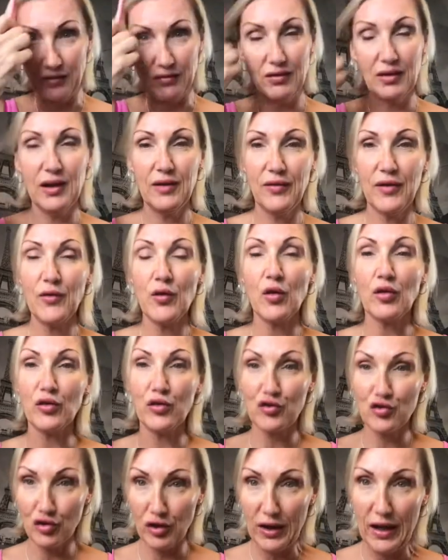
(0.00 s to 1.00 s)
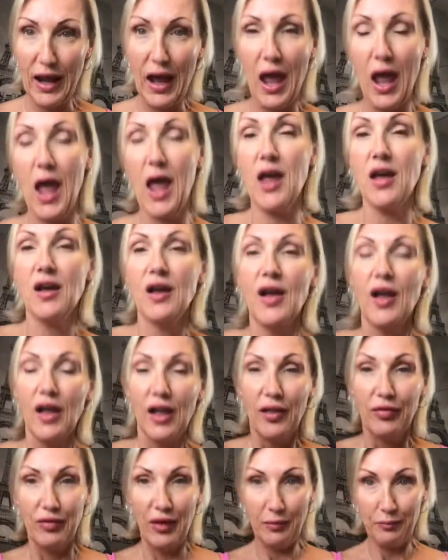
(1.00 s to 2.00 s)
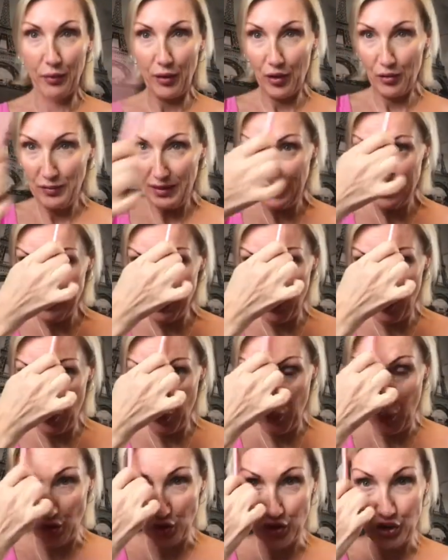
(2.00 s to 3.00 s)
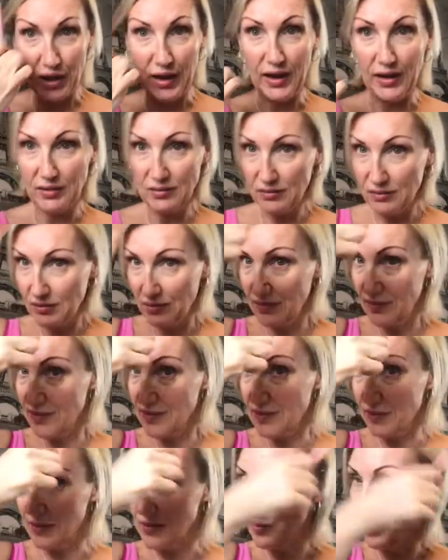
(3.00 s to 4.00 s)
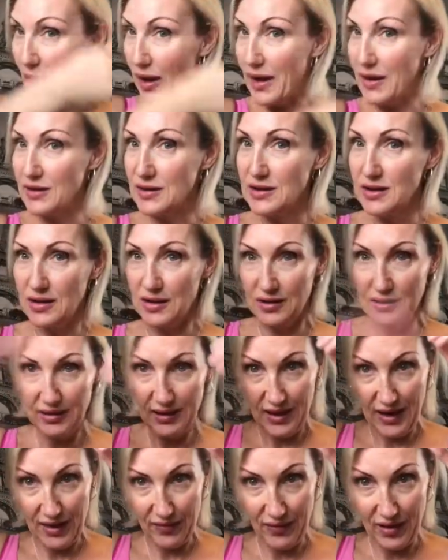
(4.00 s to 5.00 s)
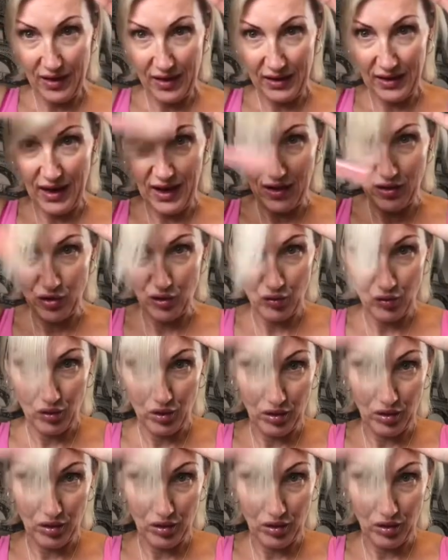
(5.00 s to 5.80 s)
If you've got straight hair, then by all means wash it so it's wet, and then again you can